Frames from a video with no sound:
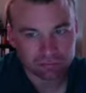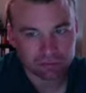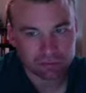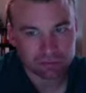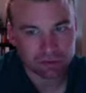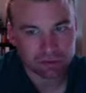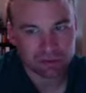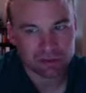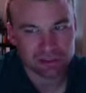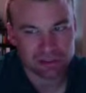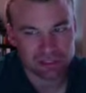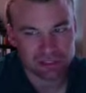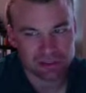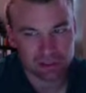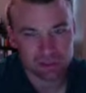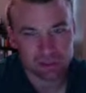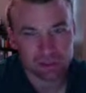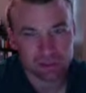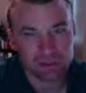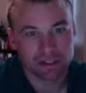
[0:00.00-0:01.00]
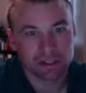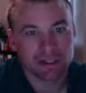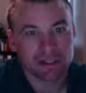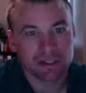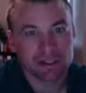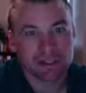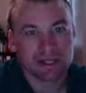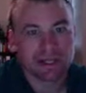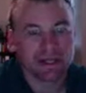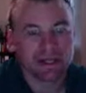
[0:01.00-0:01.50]
built in 2001,
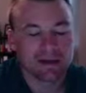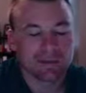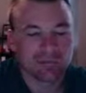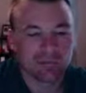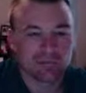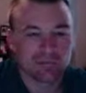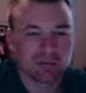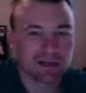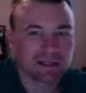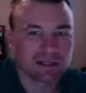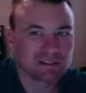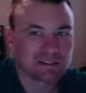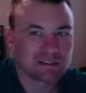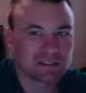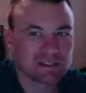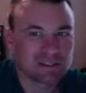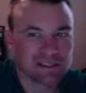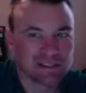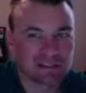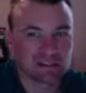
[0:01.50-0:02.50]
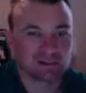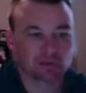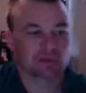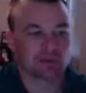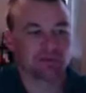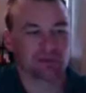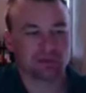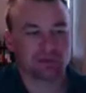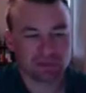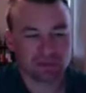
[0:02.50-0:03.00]
um, right at the 2,000 square
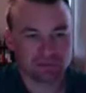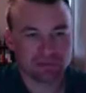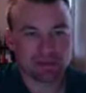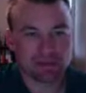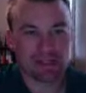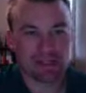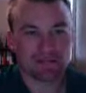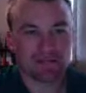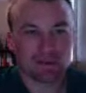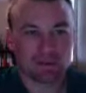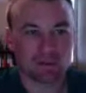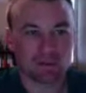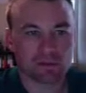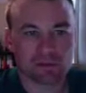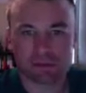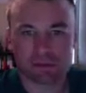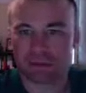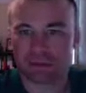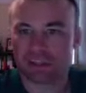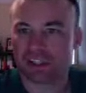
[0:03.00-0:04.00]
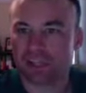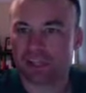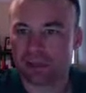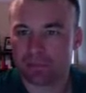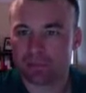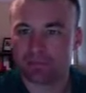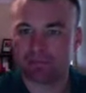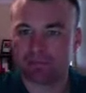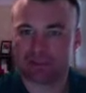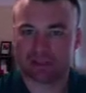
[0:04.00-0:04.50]
foot. I mean, many of the homes are pushing
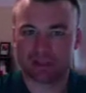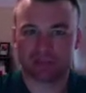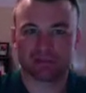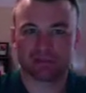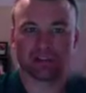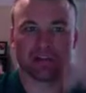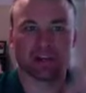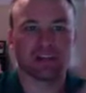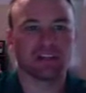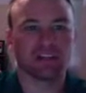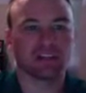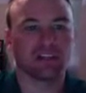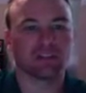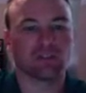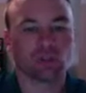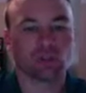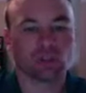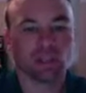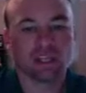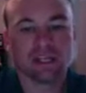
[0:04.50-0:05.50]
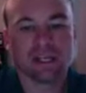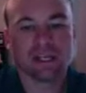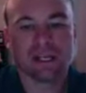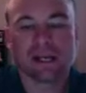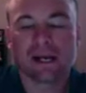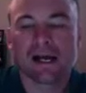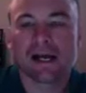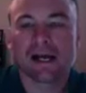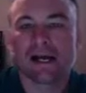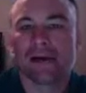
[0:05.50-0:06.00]
up to the 300 level,
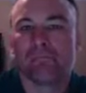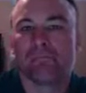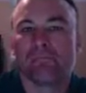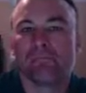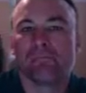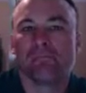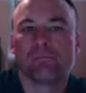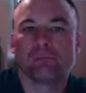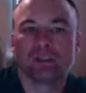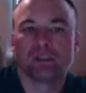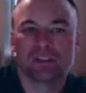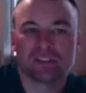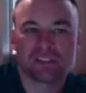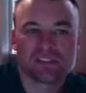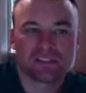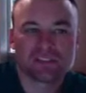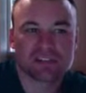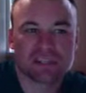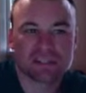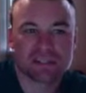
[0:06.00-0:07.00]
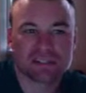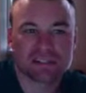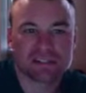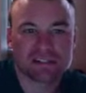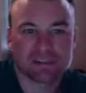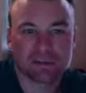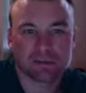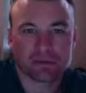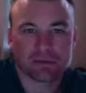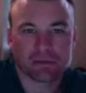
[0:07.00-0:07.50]
um, but in this in this
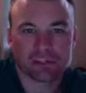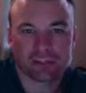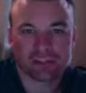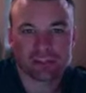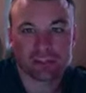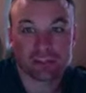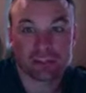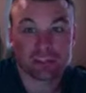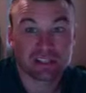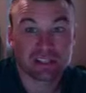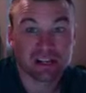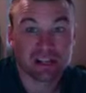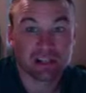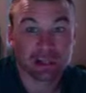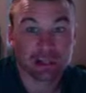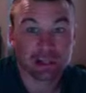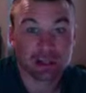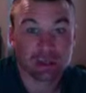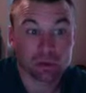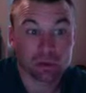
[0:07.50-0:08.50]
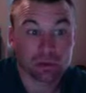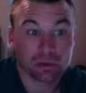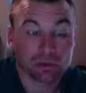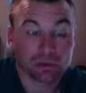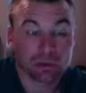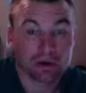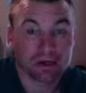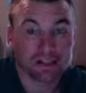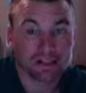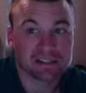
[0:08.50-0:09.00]
subdivision, there's a lot of lower
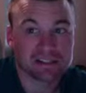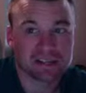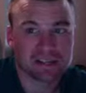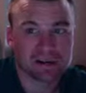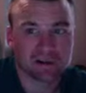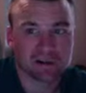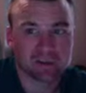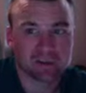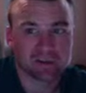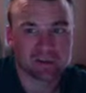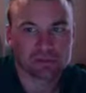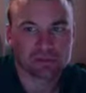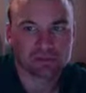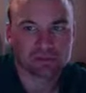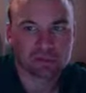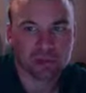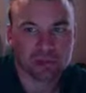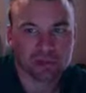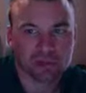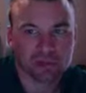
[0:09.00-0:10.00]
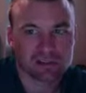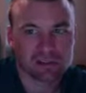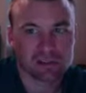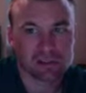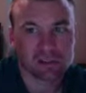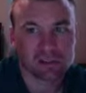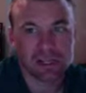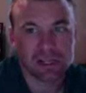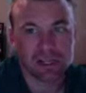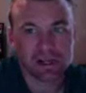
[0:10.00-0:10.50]
priced townhomes as well.
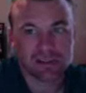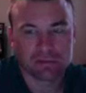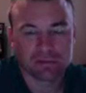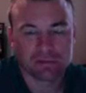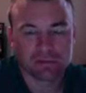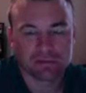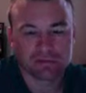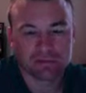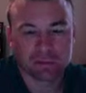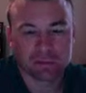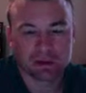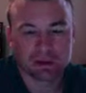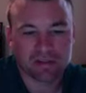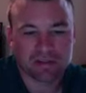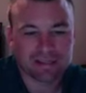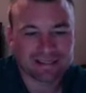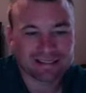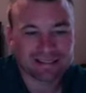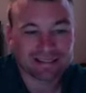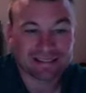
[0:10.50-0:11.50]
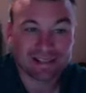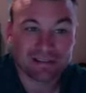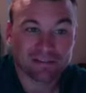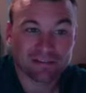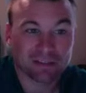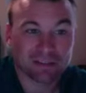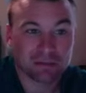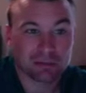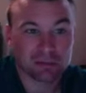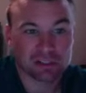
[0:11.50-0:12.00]
So 304, I think, is
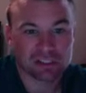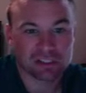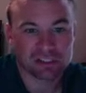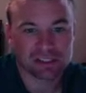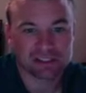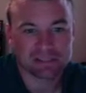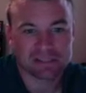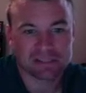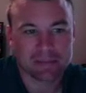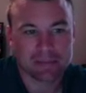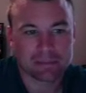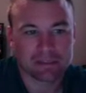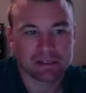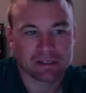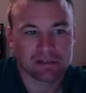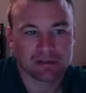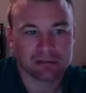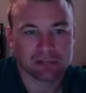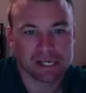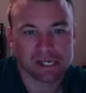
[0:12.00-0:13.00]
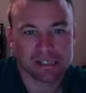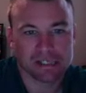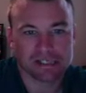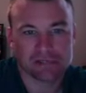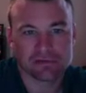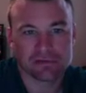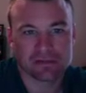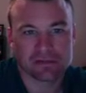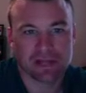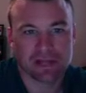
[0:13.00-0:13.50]
definitely pushing the top end of the range
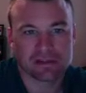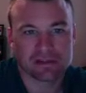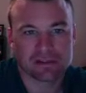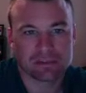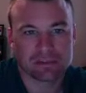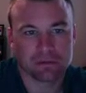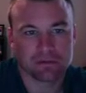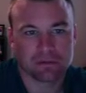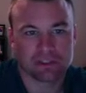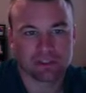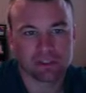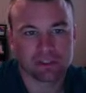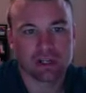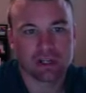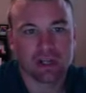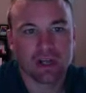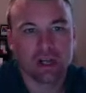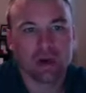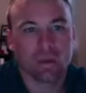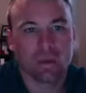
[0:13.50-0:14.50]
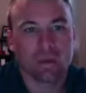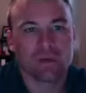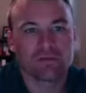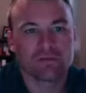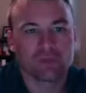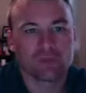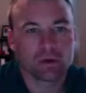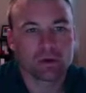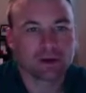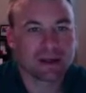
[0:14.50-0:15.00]
for that subdivision.
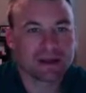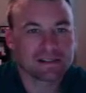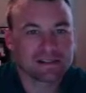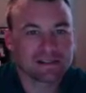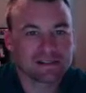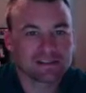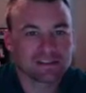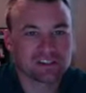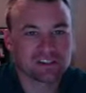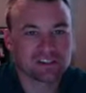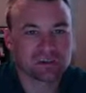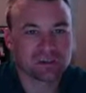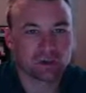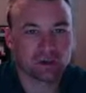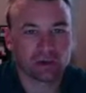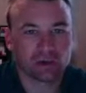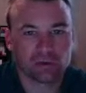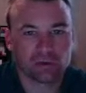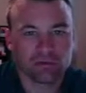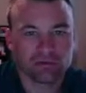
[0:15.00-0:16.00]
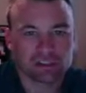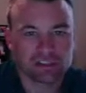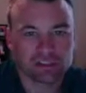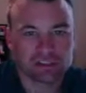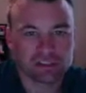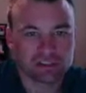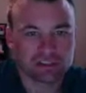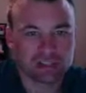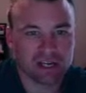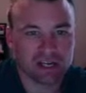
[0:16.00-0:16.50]
14970 Largo
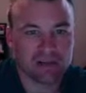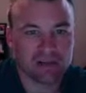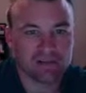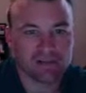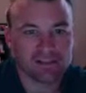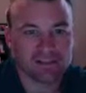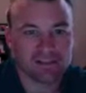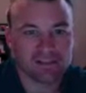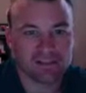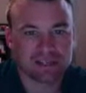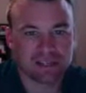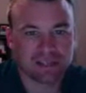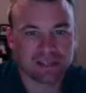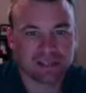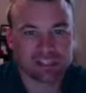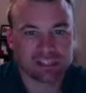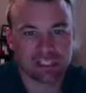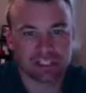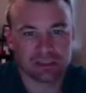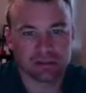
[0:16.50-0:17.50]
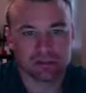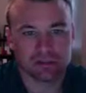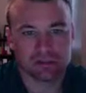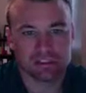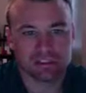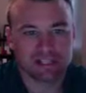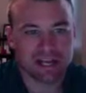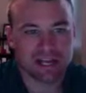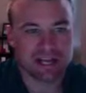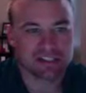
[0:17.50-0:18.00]
Vista Drive. This is an Edge Hill
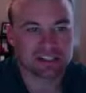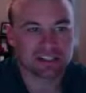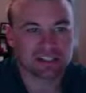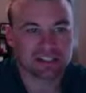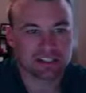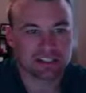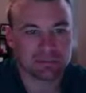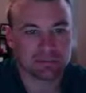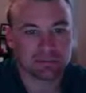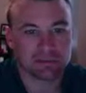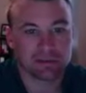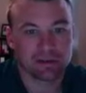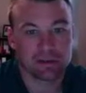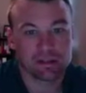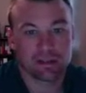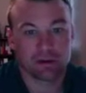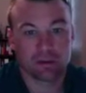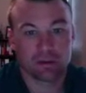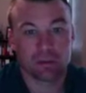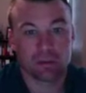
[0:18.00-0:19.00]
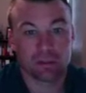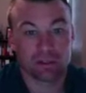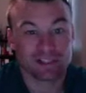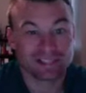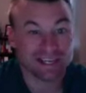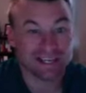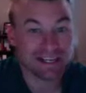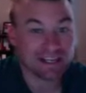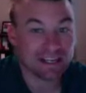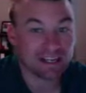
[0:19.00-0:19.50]
detached contemporary home on
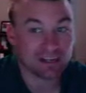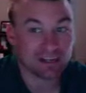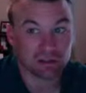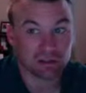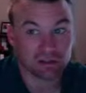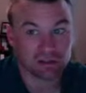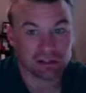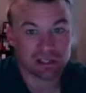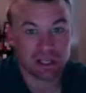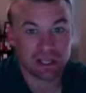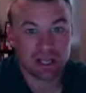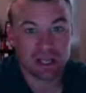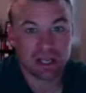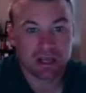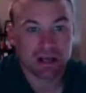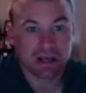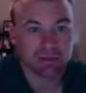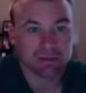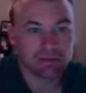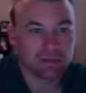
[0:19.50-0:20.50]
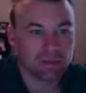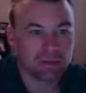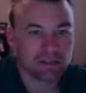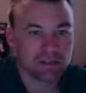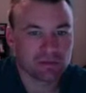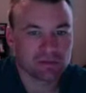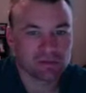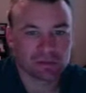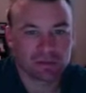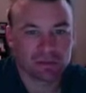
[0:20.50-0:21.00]
10 acres. Three
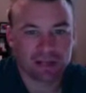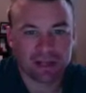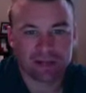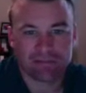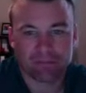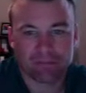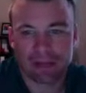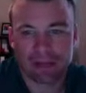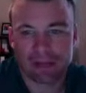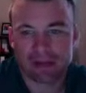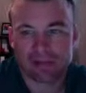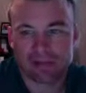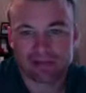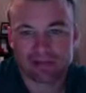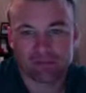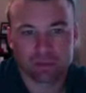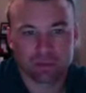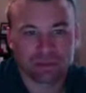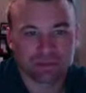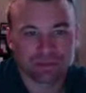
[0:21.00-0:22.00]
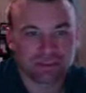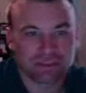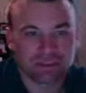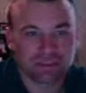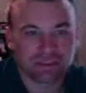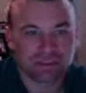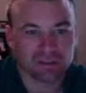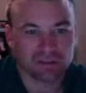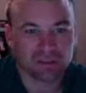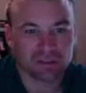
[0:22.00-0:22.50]
bedrooms, two and a half baths,
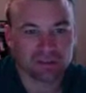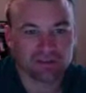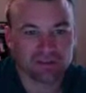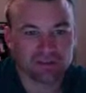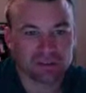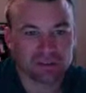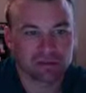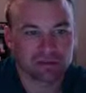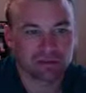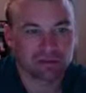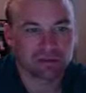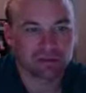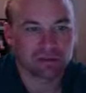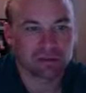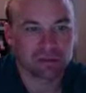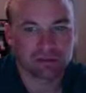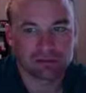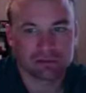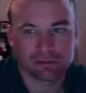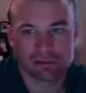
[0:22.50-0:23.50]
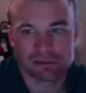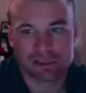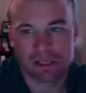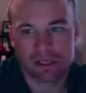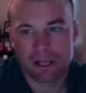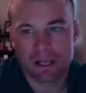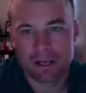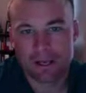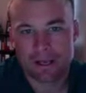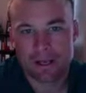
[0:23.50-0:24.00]
2,600 square feet on two levels.
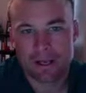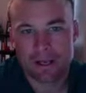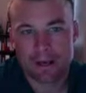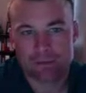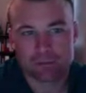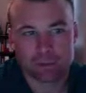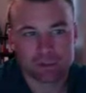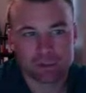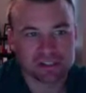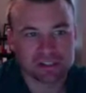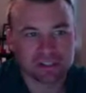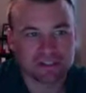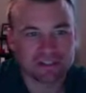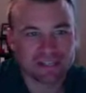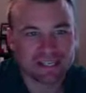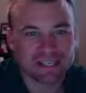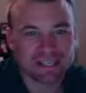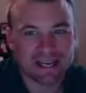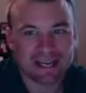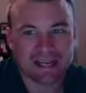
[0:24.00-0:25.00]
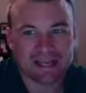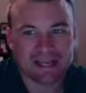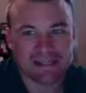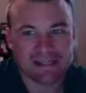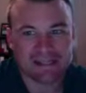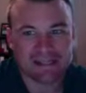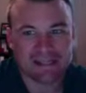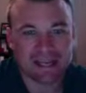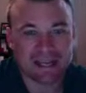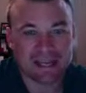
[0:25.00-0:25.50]
Uh,
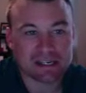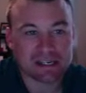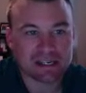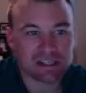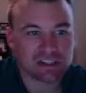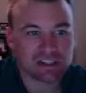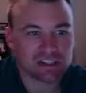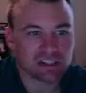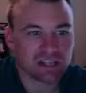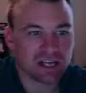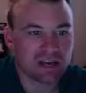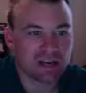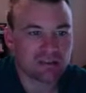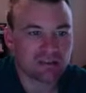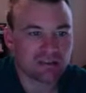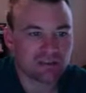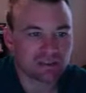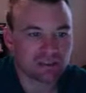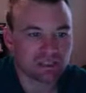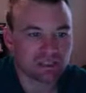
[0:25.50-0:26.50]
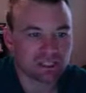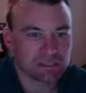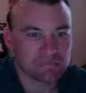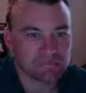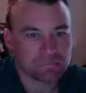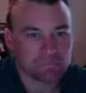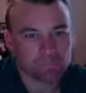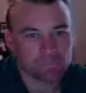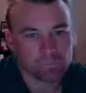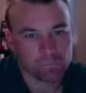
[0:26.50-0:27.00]
479 900
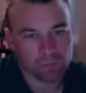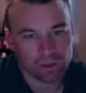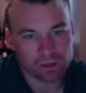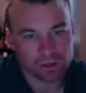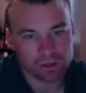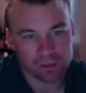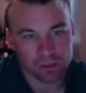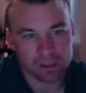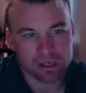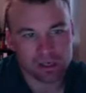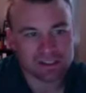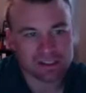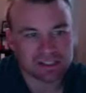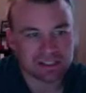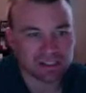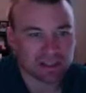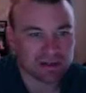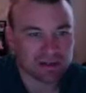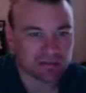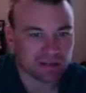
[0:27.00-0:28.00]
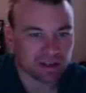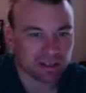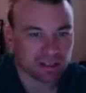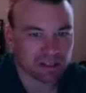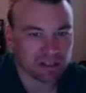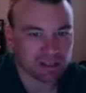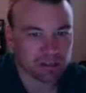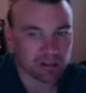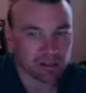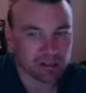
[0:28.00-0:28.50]
Obviously, they're pricing a lot of
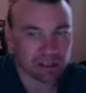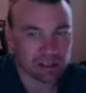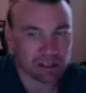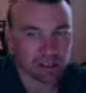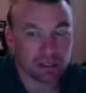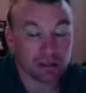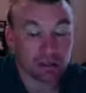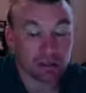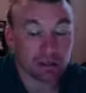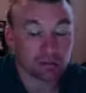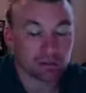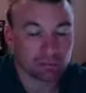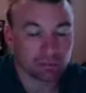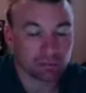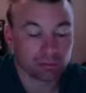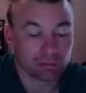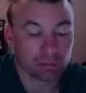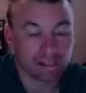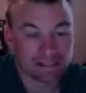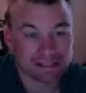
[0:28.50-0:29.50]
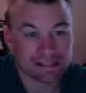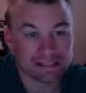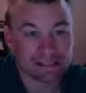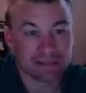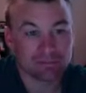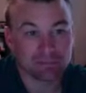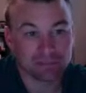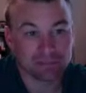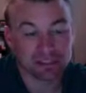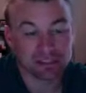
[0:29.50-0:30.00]
value uh, or pricing
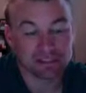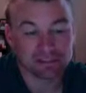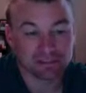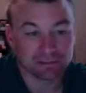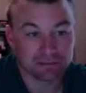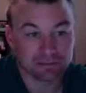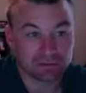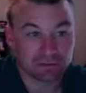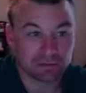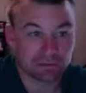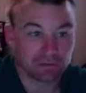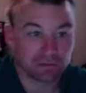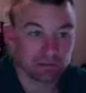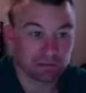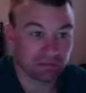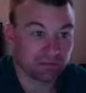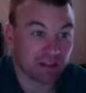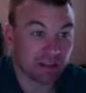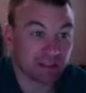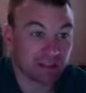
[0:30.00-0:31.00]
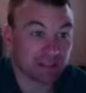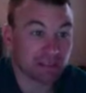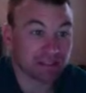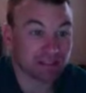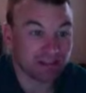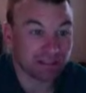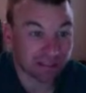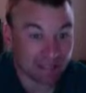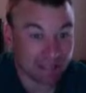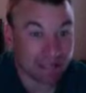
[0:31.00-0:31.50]
it because of uh, they're, they're valuing
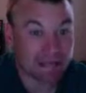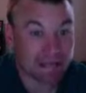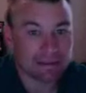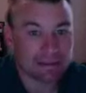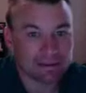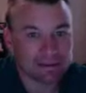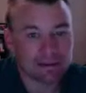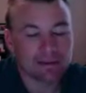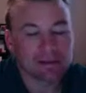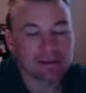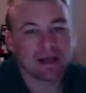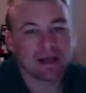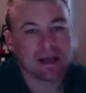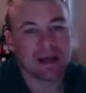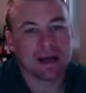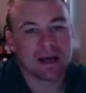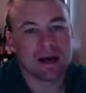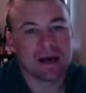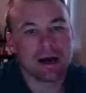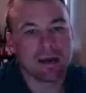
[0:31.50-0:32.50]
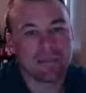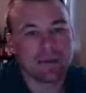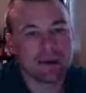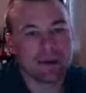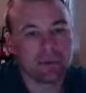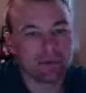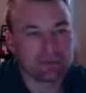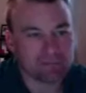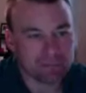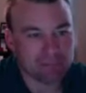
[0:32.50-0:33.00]
the land. Um, I
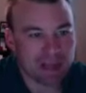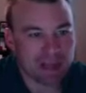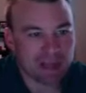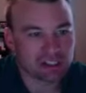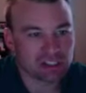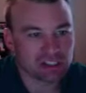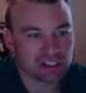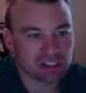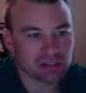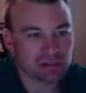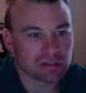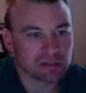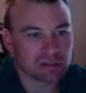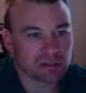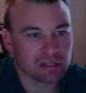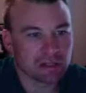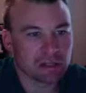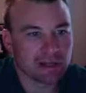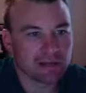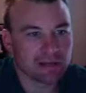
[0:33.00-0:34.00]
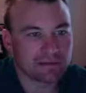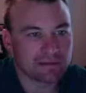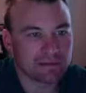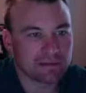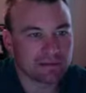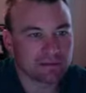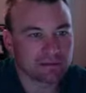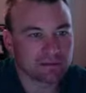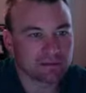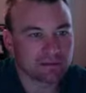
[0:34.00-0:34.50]
would imagine at
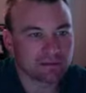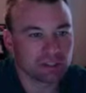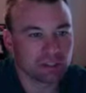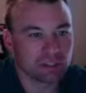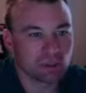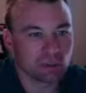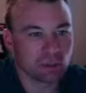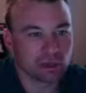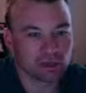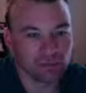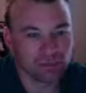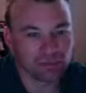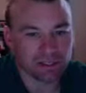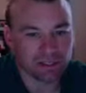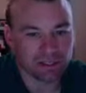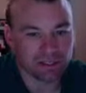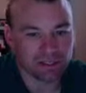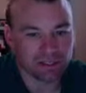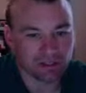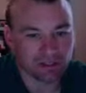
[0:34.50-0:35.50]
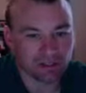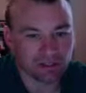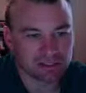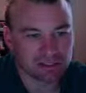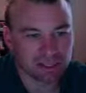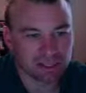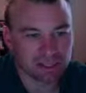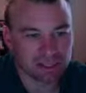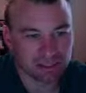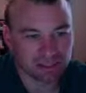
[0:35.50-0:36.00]
uh, you know quite a bit here. It
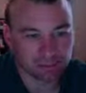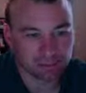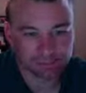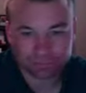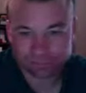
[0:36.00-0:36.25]
looks like